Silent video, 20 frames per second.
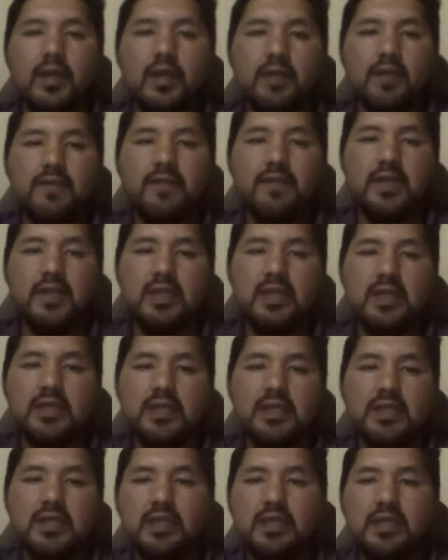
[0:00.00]
If I
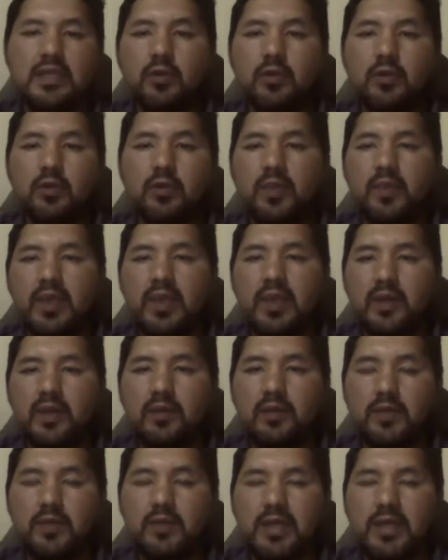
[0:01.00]
listen the word
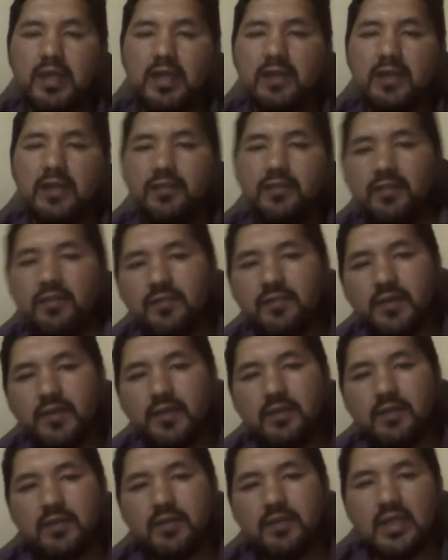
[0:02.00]
bear, we can have
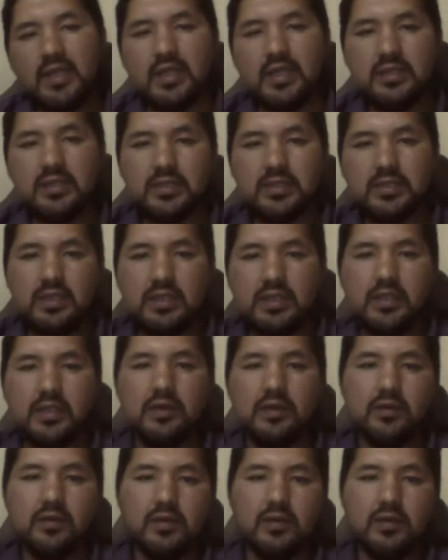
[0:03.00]
different meanings.
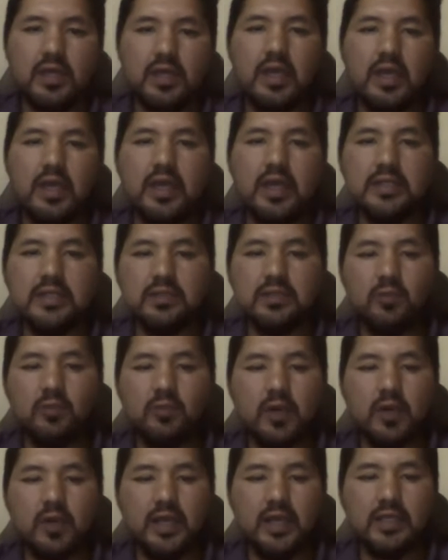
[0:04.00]
Okay, as the
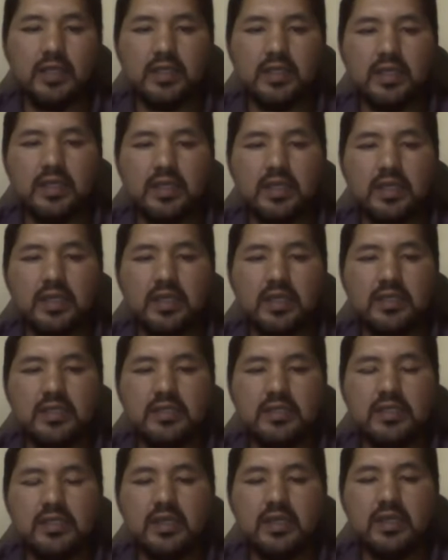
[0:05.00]
one that
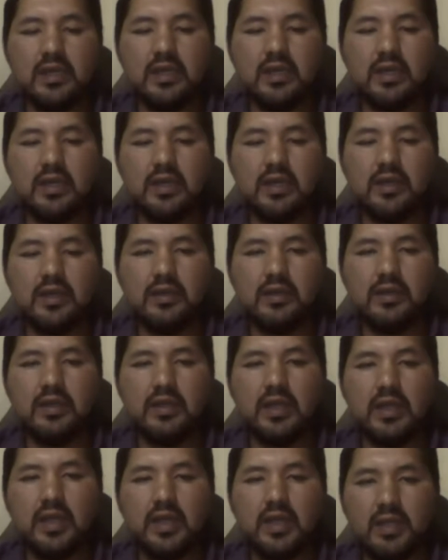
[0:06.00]
is
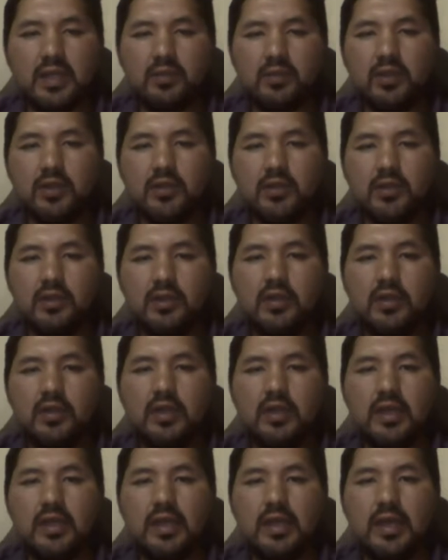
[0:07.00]
the animal,
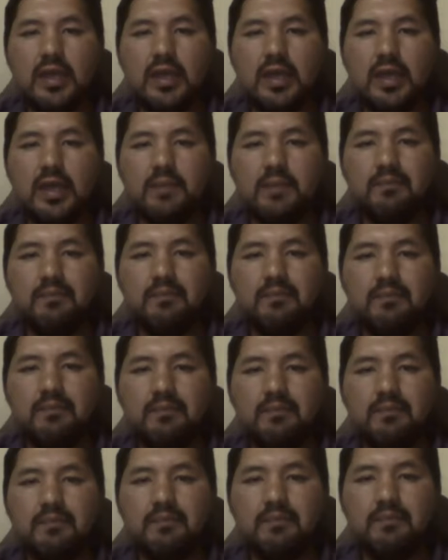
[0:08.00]
and
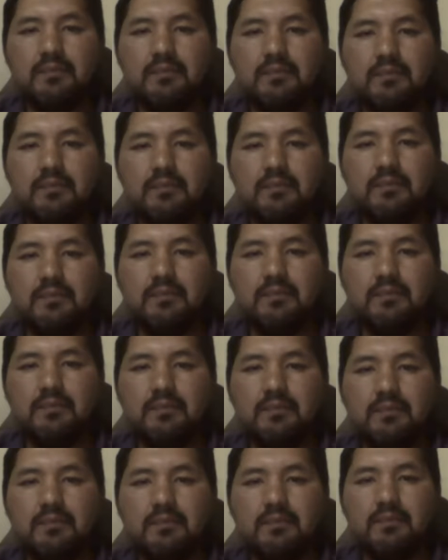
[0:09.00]
bear that
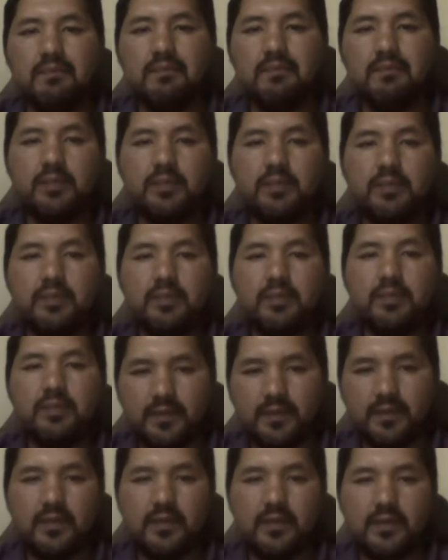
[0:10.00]
refers to the
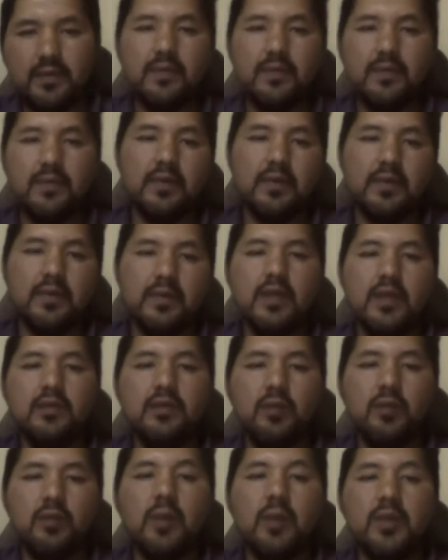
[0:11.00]
bear.
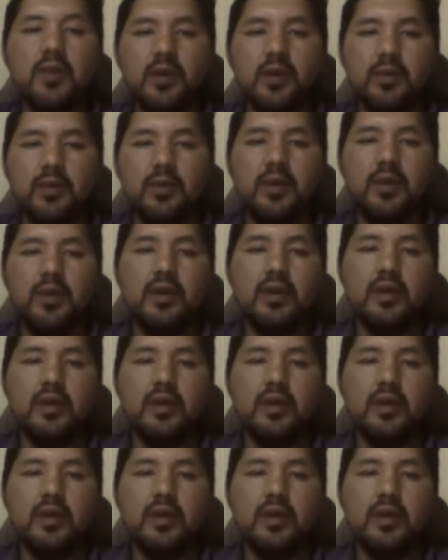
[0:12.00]
Okay, to a bear.